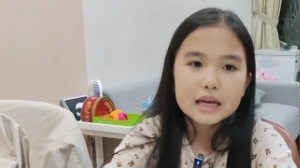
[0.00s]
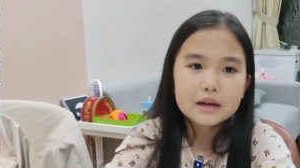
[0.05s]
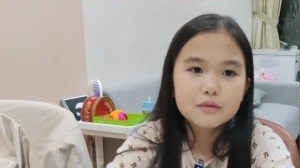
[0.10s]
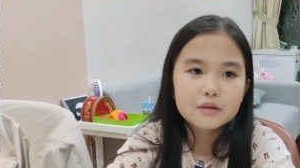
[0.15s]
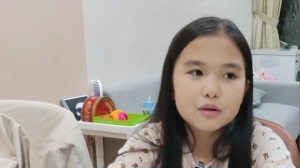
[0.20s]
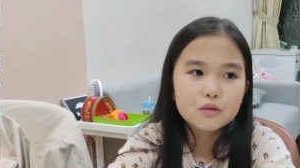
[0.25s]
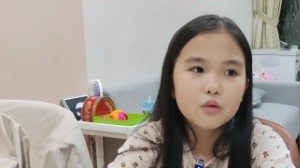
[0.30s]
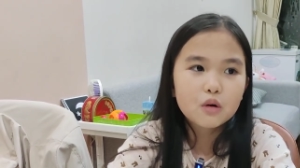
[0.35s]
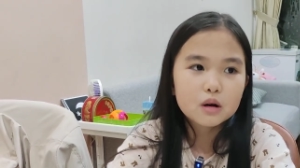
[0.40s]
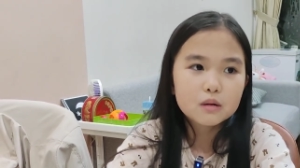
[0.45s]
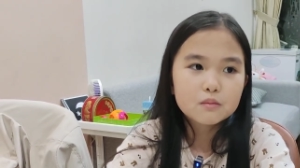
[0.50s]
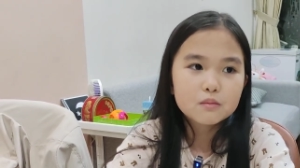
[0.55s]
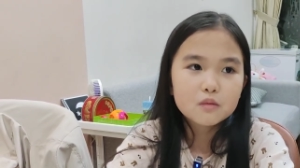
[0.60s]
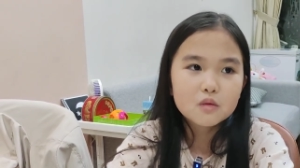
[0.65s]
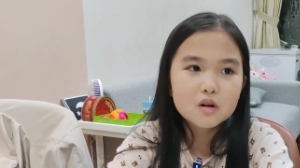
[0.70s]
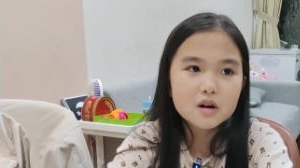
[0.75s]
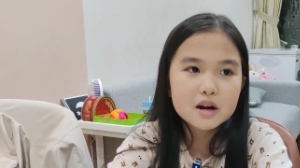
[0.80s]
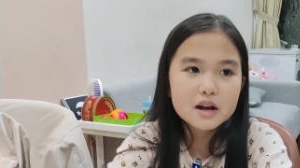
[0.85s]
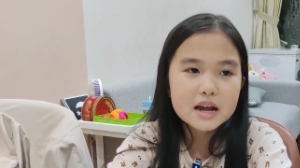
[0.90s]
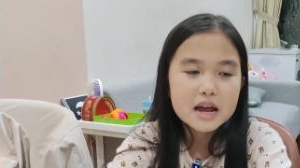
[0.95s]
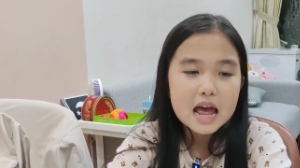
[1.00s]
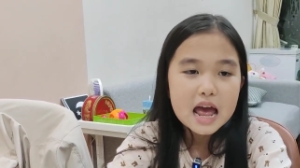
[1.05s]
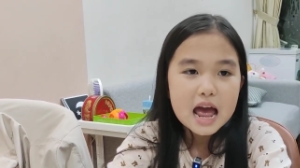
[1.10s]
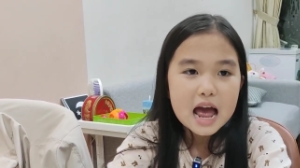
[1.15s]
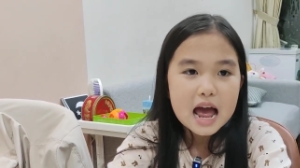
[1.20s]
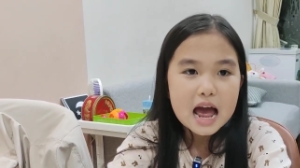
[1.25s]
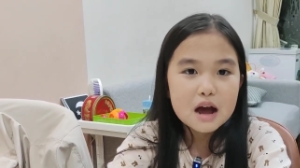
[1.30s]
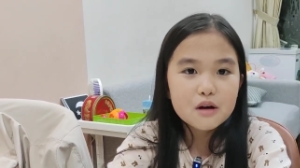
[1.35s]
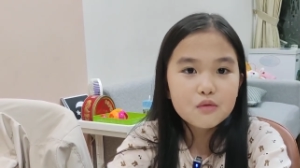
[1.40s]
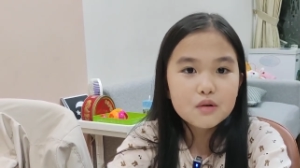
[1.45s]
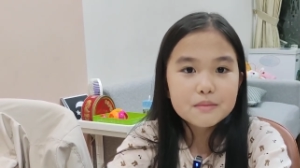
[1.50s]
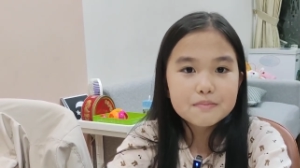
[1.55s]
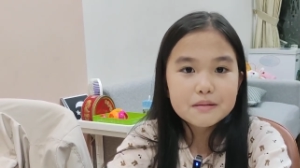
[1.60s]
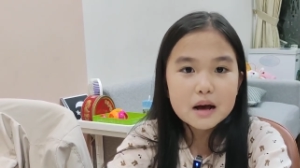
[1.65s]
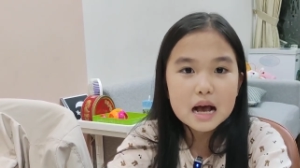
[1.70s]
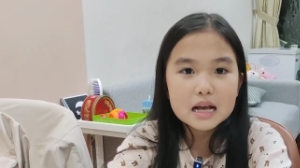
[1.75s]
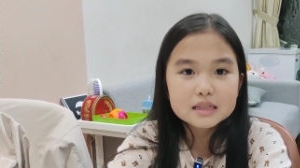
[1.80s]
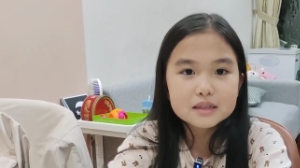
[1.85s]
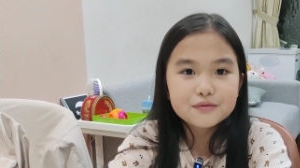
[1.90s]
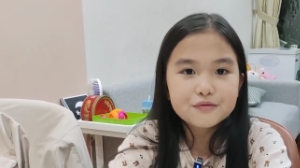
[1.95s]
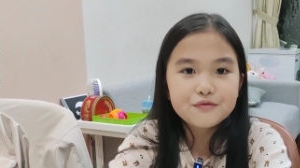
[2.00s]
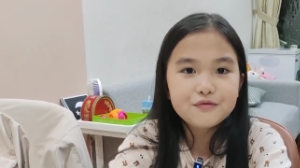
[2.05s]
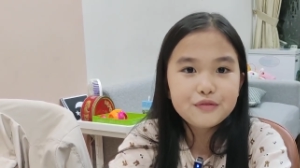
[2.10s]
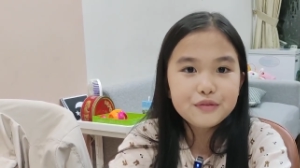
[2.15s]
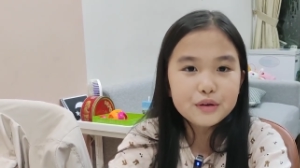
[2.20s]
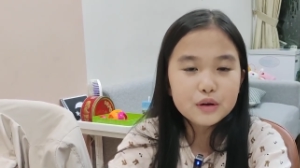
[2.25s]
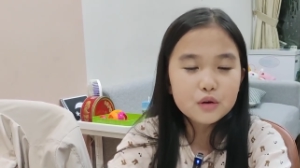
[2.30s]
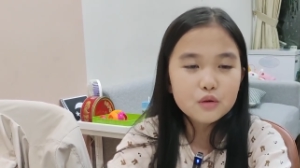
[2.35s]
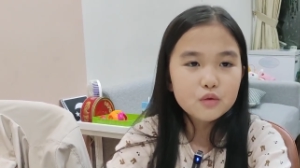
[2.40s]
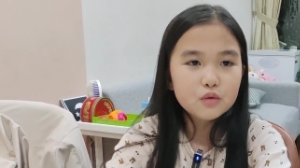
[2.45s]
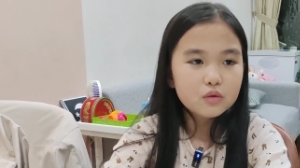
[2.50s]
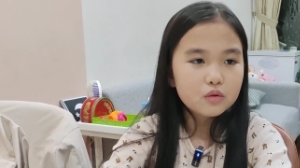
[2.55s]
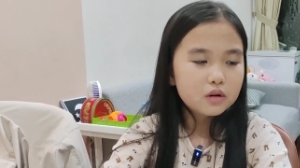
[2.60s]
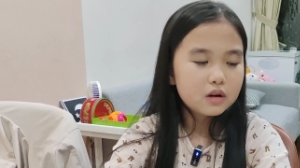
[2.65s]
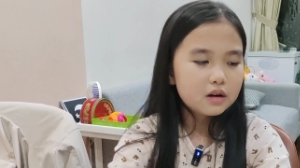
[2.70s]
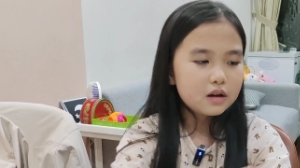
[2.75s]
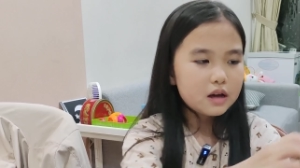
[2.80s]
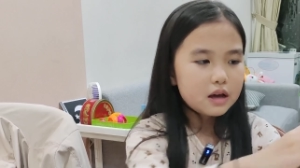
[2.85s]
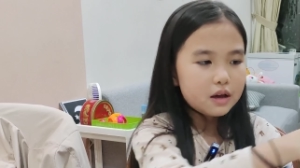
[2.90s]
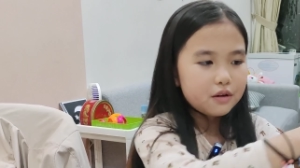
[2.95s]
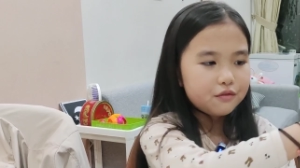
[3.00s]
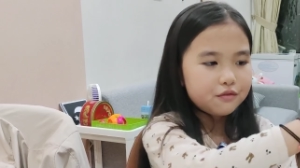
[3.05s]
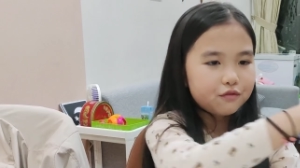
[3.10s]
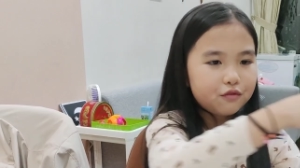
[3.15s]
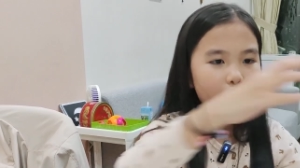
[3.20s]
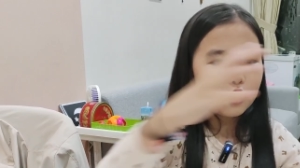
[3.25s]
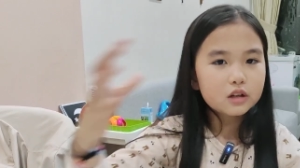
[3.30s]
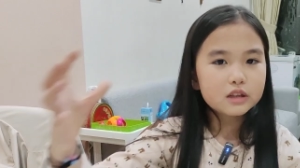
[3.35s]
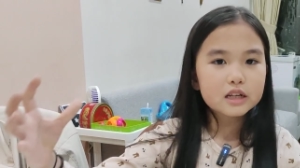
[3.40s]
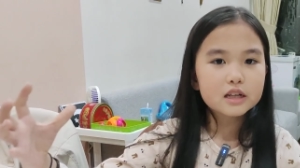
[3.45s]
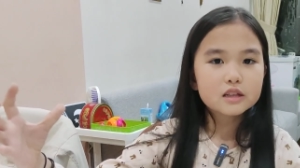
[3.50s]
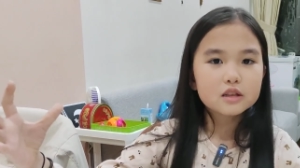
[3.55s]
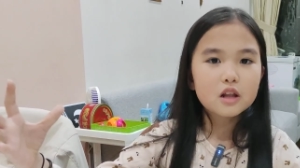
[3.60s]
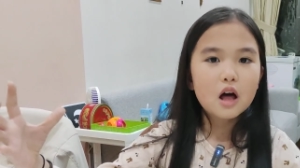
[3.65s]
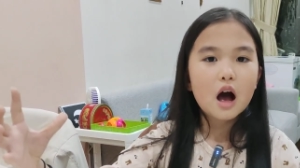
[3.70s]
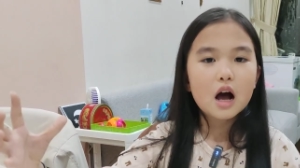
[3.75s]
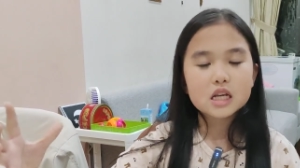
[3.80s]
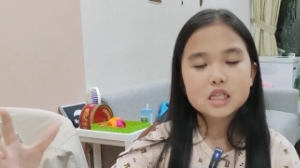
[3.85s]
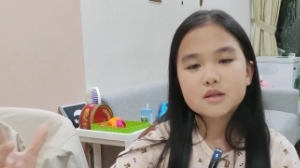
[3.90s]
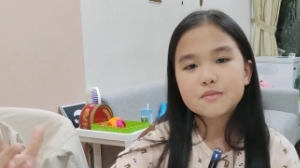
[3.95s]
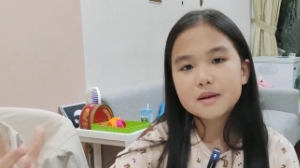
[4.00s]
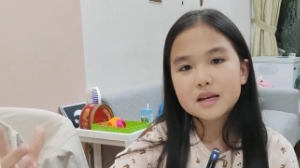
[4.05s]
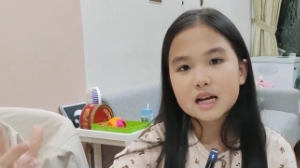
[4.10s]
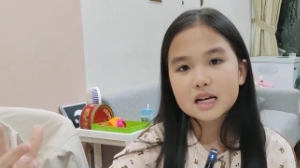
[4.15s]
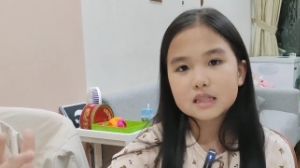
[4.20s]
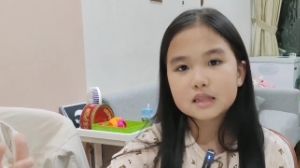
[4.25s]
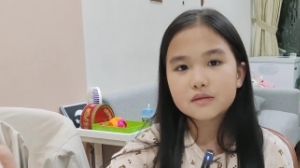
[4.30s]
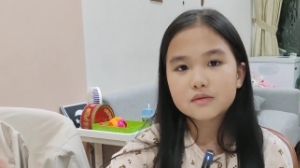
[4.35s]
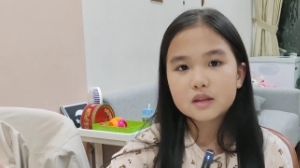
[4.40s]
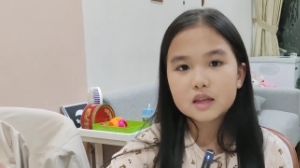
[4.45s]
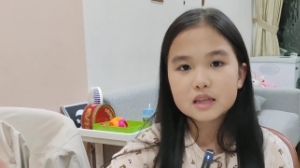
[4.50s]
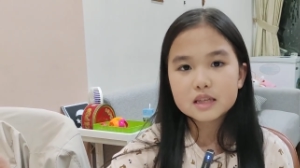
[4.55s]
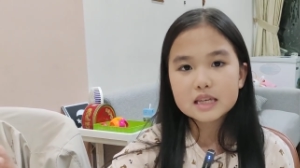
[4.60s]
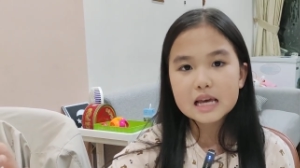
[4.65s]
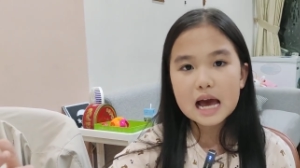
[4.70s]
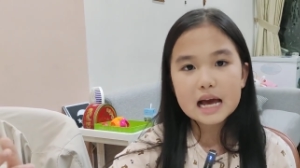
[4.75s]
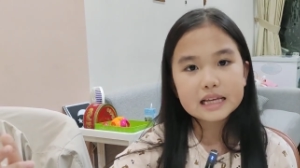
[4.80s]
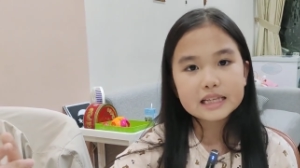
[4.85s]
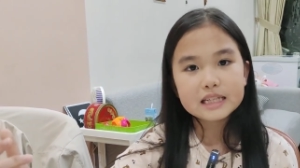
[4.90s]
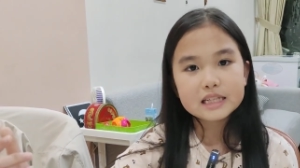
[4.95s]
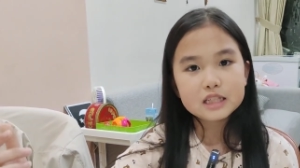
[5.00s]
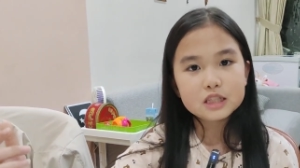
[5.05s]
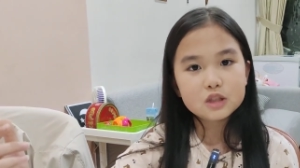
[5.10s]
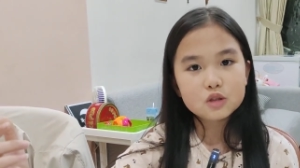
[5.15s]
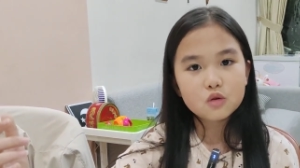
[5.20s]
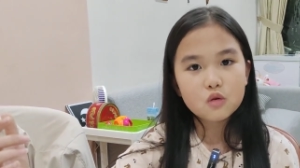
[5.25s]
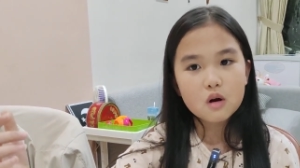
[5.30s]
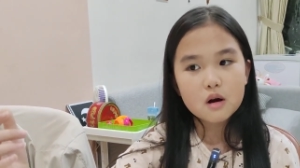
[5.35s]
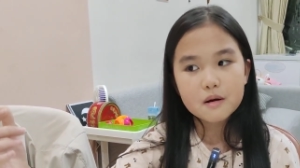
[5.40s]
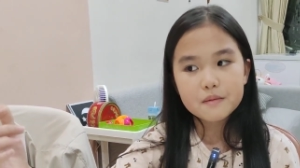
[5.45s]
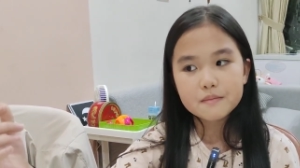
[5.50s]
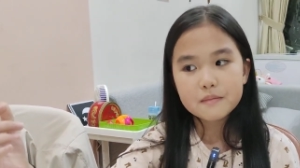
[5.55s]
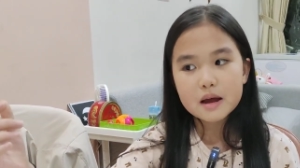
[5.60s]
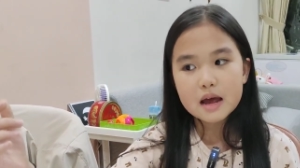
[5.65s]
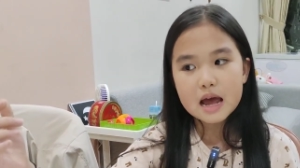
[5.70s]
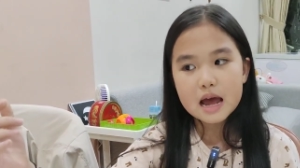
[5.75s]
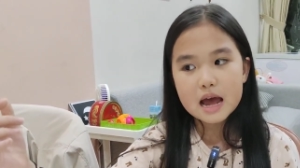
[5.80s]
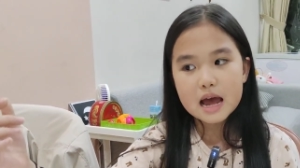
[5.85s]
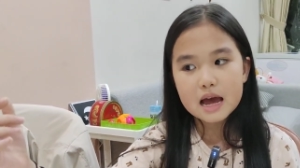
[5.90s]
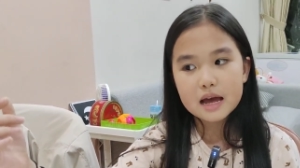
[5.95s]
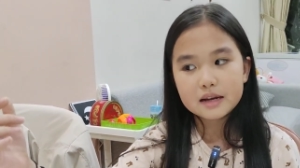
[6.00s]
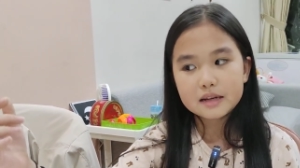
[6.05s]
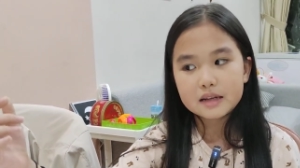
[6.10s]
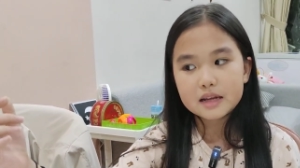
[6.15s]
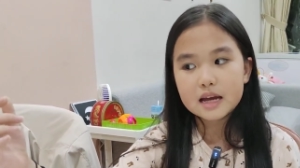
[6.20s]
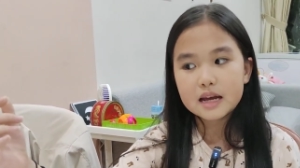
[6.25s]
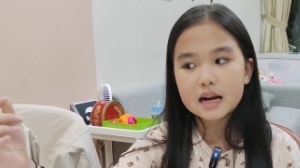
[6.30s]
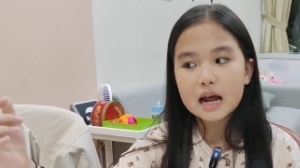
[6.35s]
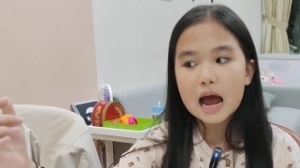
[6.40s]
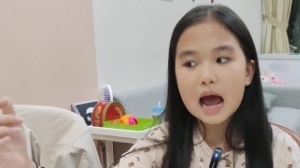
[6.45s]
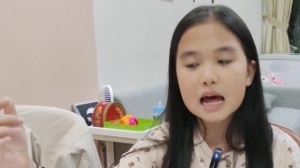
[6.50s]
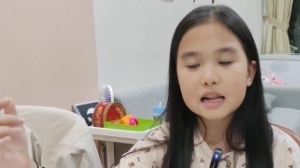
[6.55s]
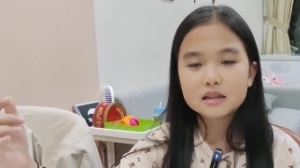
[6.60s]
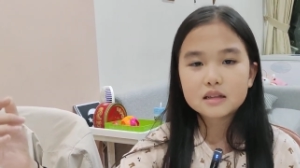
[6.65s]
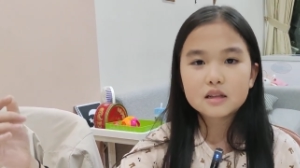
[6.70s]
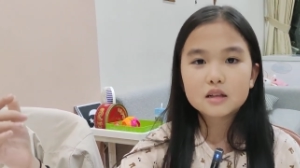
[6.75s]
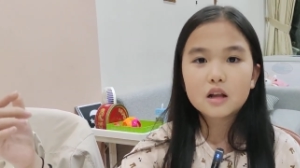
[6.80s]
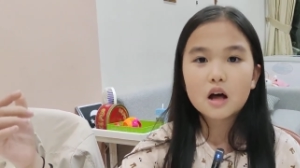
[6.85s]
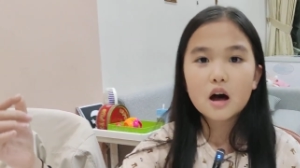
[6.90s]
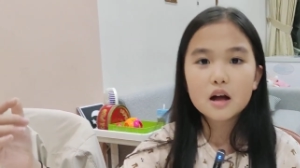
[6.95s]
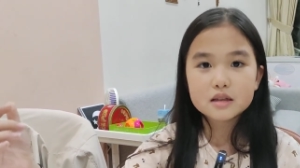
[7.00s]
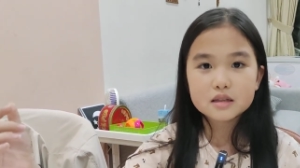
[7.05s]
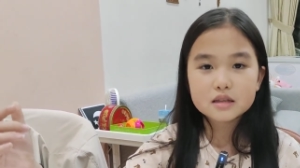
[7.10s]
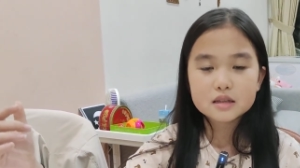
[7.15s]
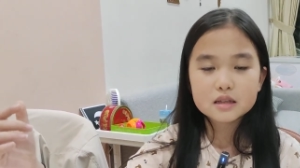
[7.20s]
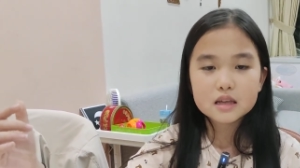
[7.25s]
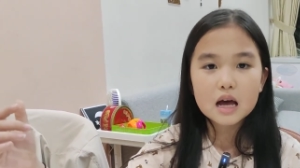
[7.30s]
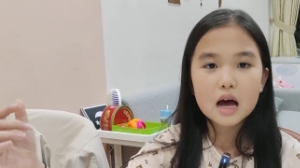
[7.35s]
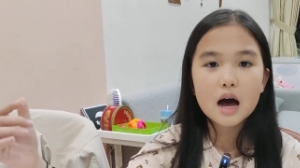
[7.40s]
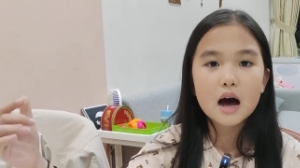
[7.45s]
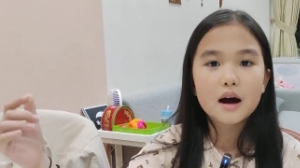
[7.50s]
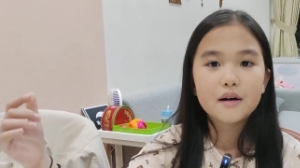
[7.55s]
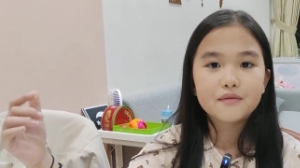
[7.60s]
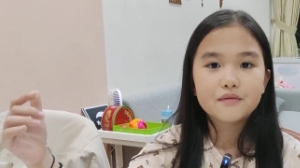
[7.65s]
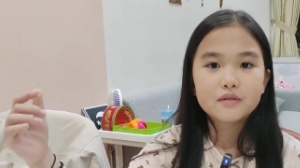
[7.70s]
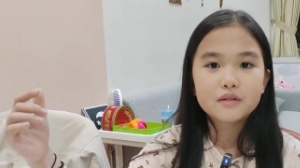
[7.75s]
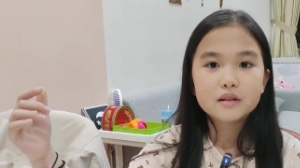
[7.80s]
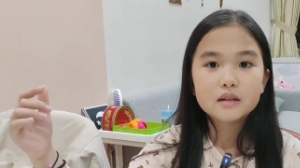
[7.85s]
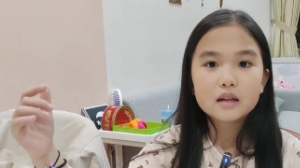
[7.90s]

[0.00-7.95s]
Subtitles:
And we walked more and we passed few falling logs because of the Yagi storm, and it had lots of